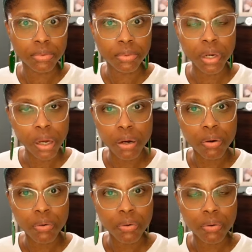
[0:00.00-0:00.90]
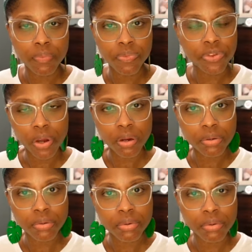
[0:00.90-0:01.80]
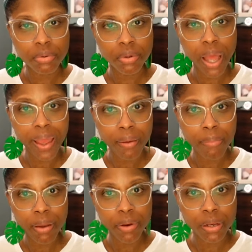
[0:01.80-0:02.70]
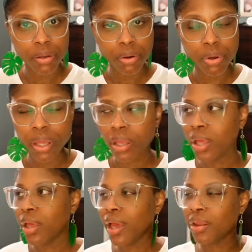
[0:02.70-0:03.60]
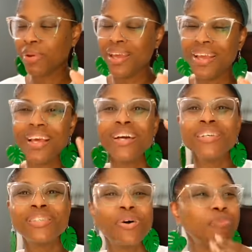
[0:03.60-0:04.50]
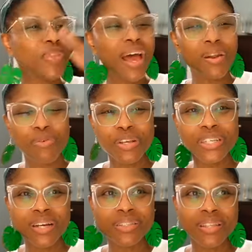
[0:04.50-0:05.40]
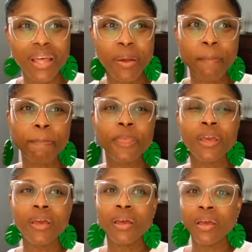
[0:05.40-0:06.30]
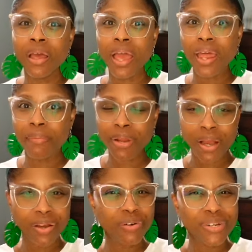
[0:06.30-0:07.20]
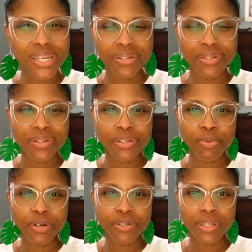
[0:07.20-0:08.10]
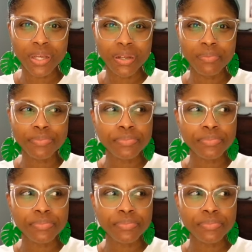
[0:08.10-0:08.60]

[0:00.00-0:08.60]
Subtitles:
No, sir. I am married, okay? Anyway, so I don't reach out to them, and I'm not going to reach out to this person.